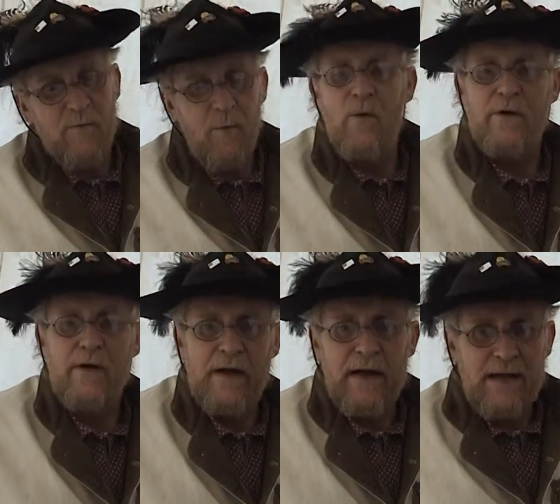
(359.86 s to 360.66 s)
border,
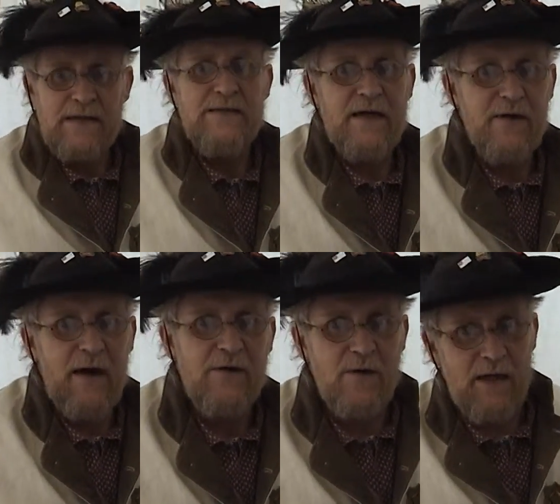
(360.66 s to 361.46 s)
and I can tell you,
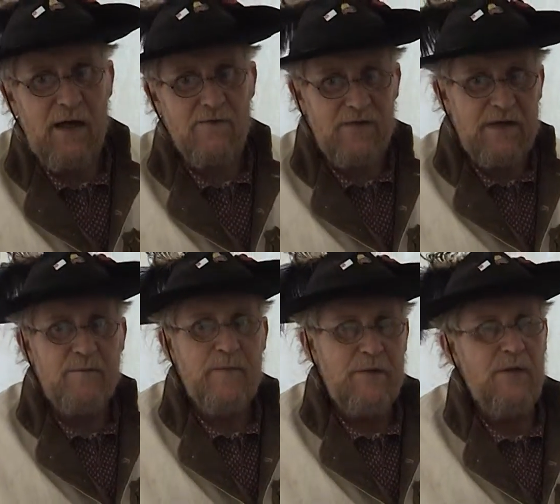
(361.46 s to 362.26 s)
I know a lot of
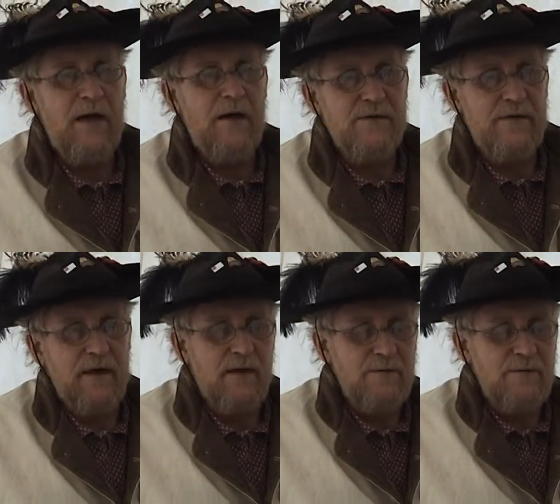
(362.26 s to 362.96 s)
Indian people out there.